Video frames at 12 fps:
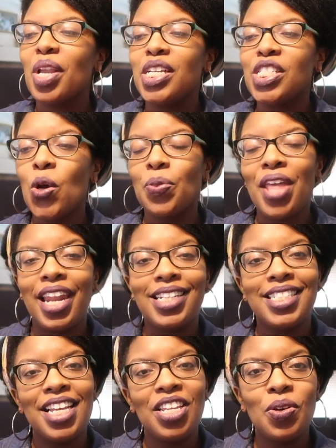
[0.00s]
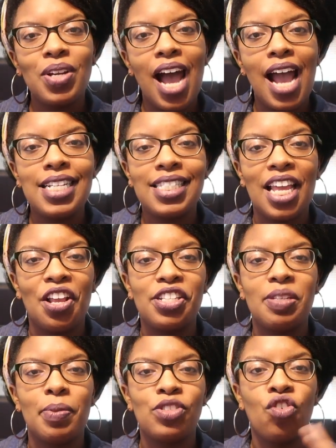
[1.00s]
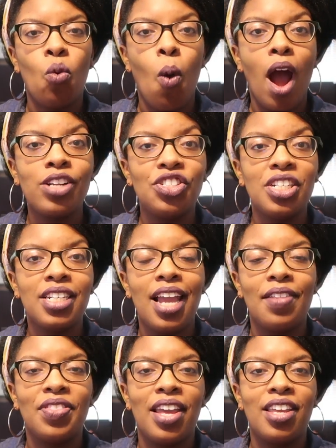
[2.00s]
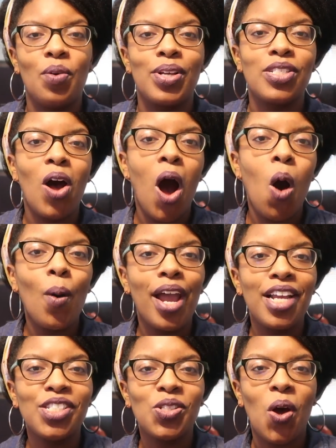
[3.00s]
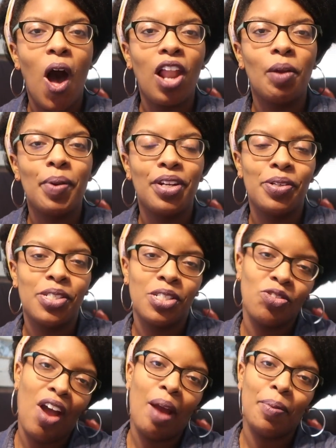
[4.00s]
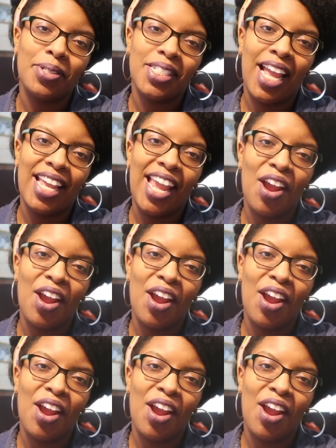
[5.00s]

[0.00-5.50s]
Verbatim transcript: So that is it, you guys. Thank you so much for watching, and thank you as always to all of my new subscribers. Take